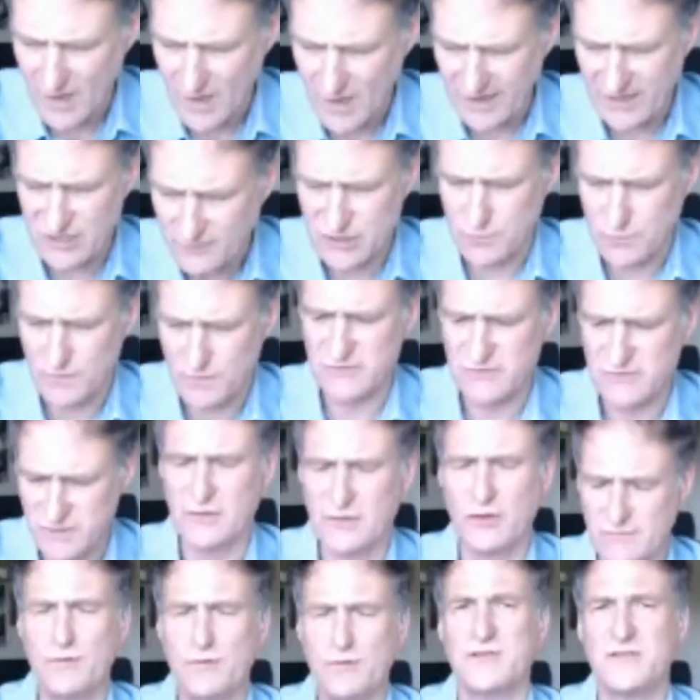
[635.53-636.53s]
I think, a
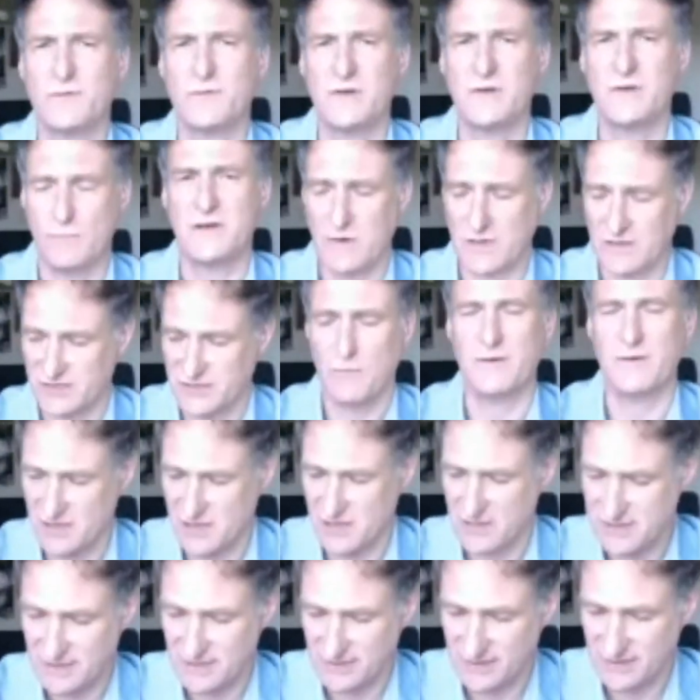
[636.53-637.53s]
Twitter and Hootsuite one
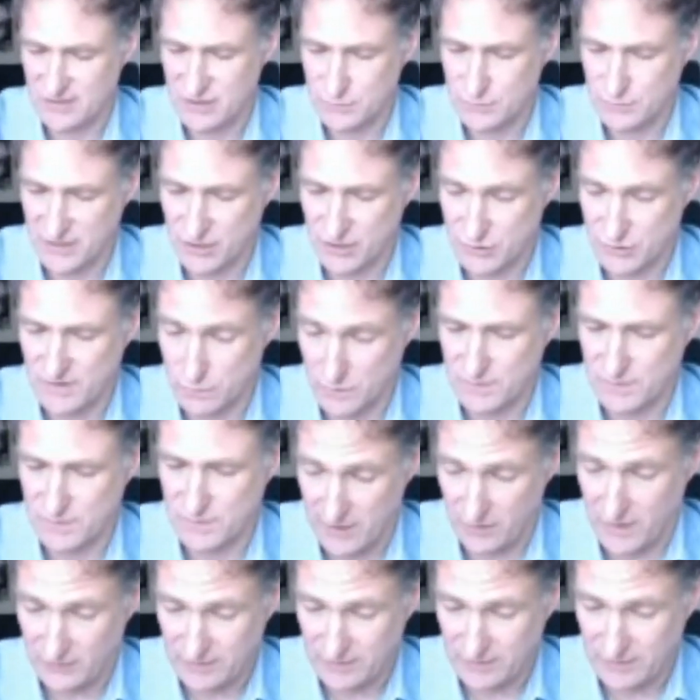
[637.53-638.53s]
starting this week as
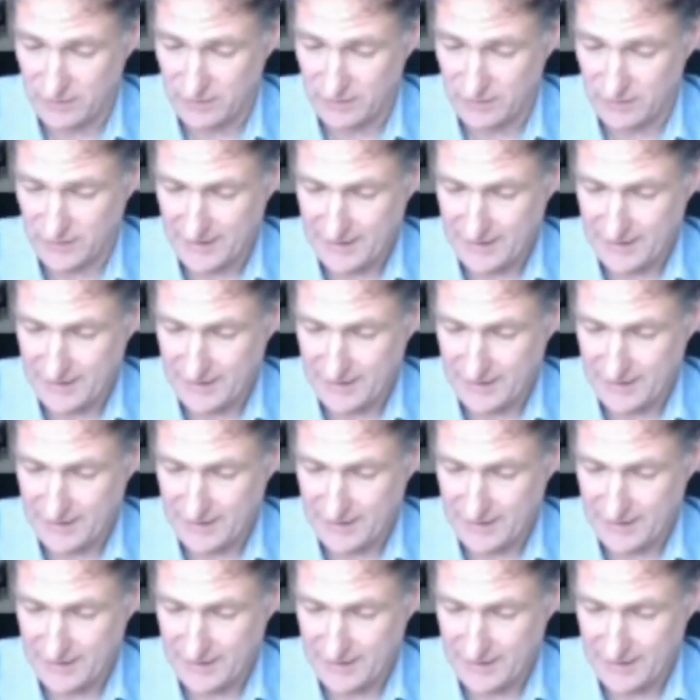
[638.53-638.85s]
well.